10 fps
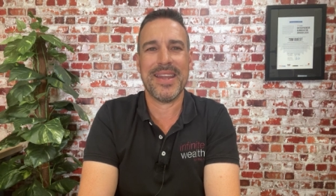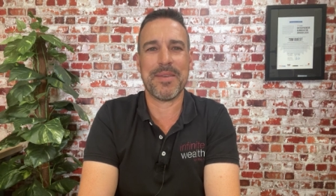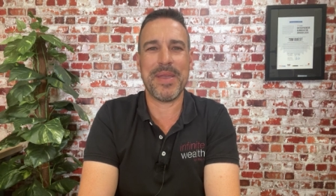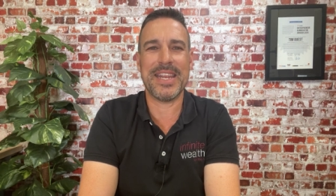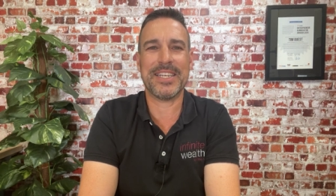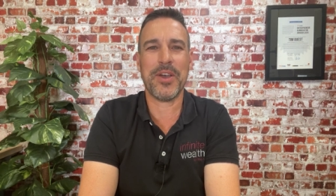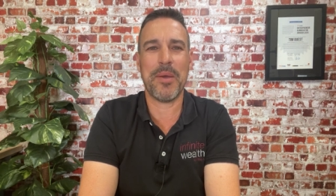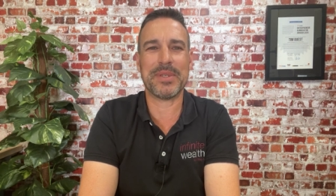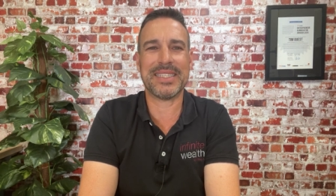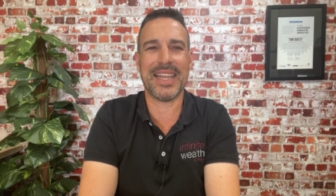Now, the median
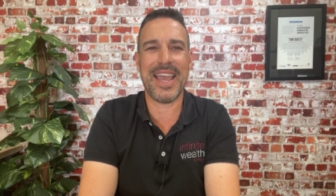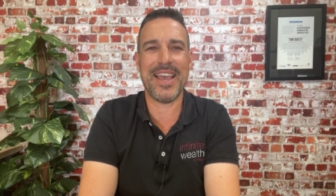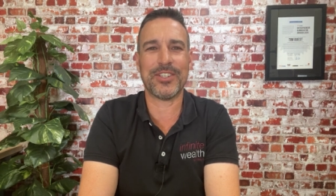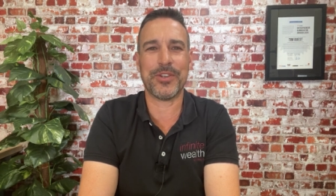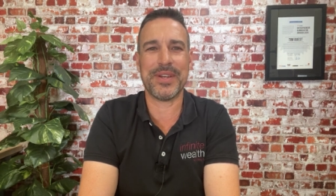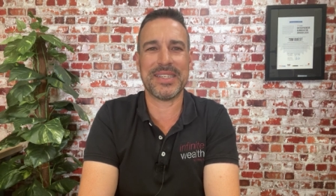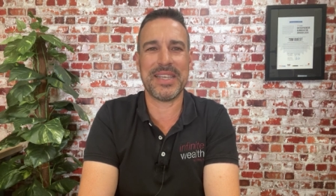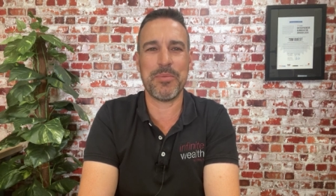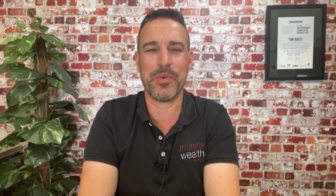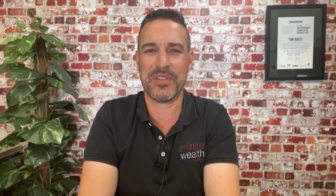time to sell a house during
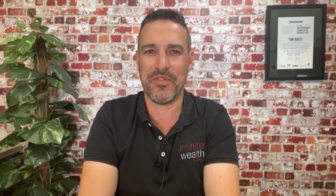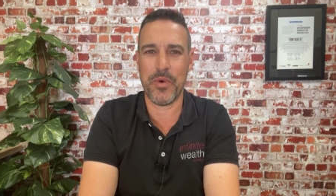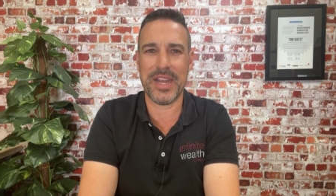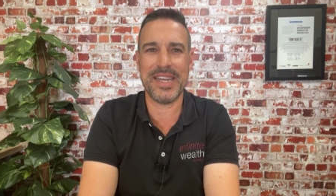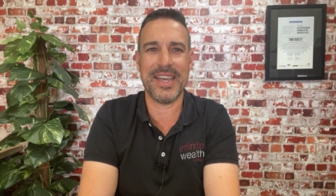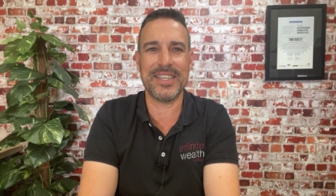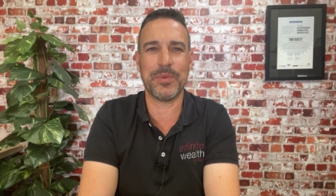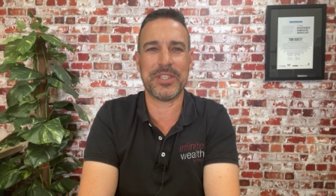December was 14 days,